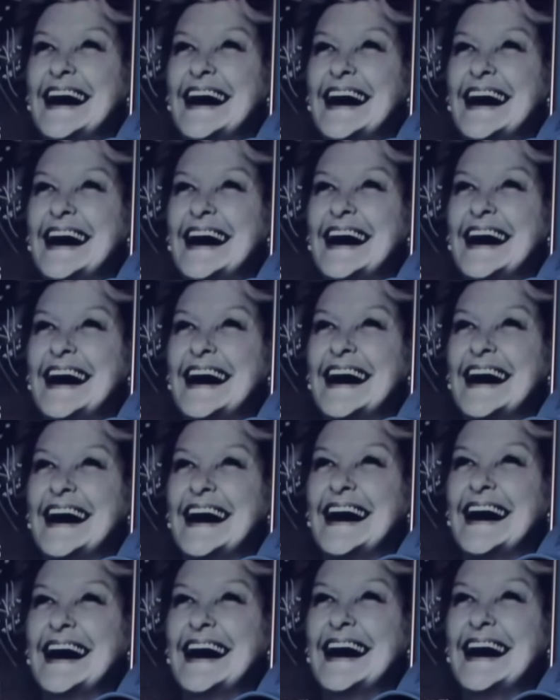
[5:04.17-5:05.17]

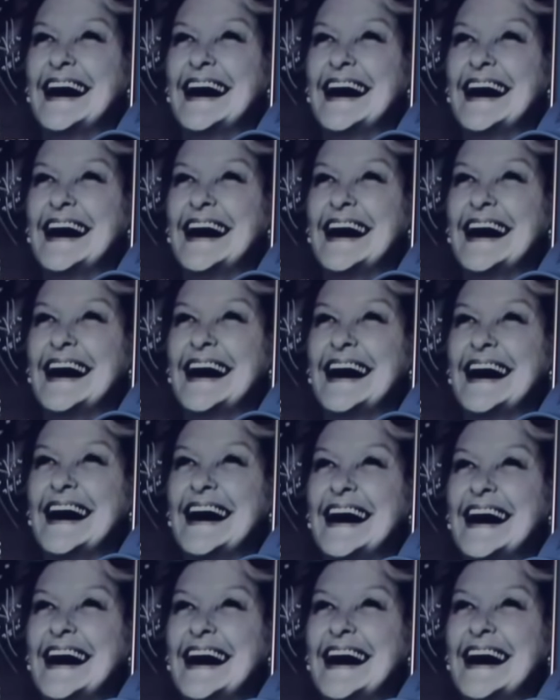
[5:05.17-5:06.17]

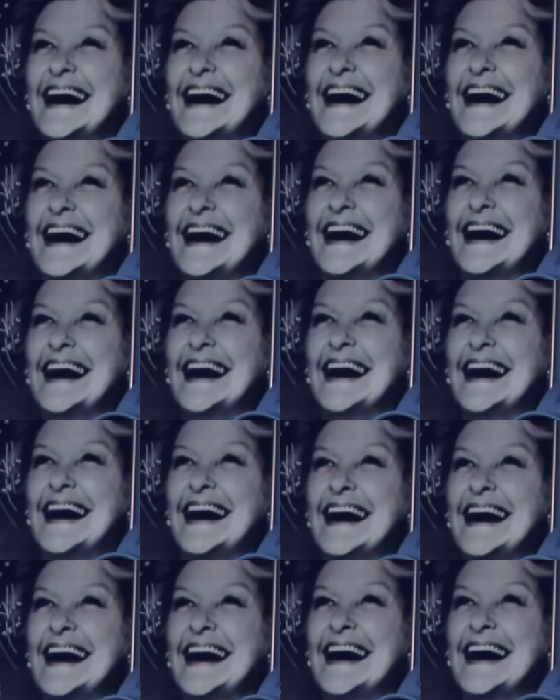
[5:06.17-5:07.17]

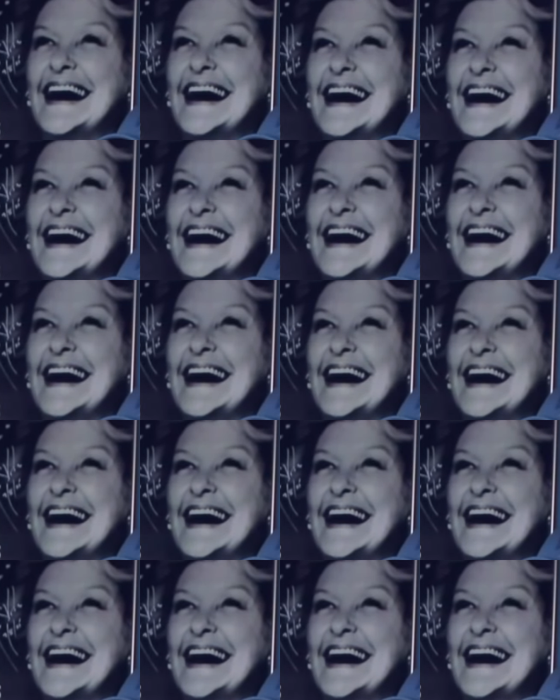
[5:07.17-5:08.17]

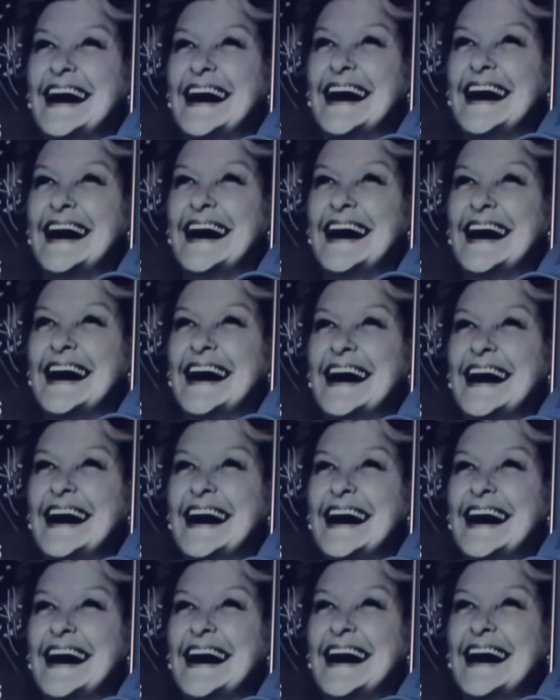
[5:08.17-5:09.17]

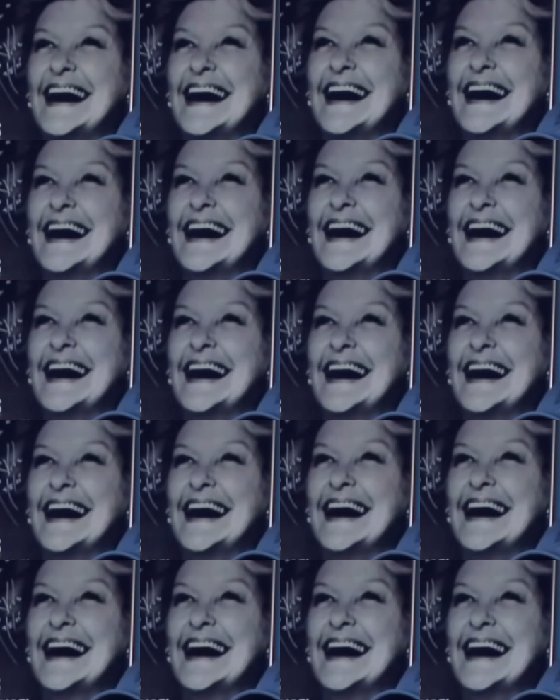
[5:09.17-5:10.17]

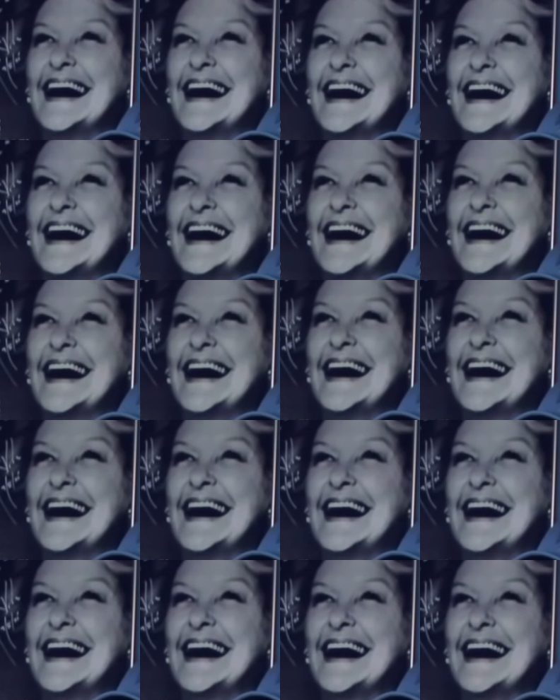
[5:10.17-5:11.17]

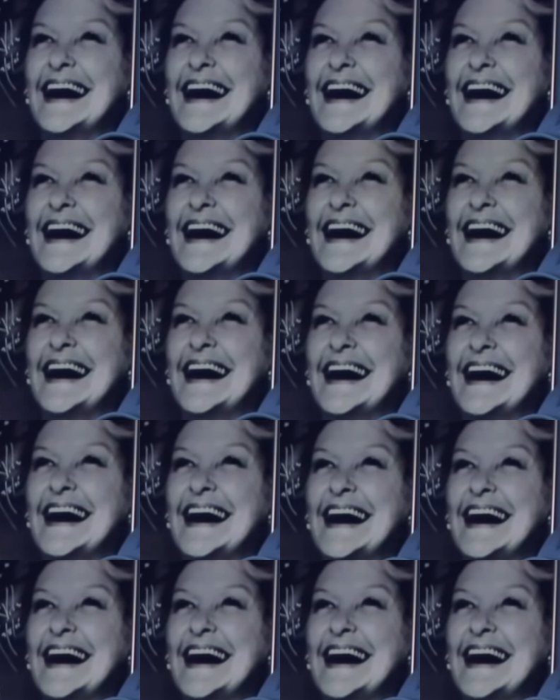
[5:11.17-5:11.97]
The person shown says nothing.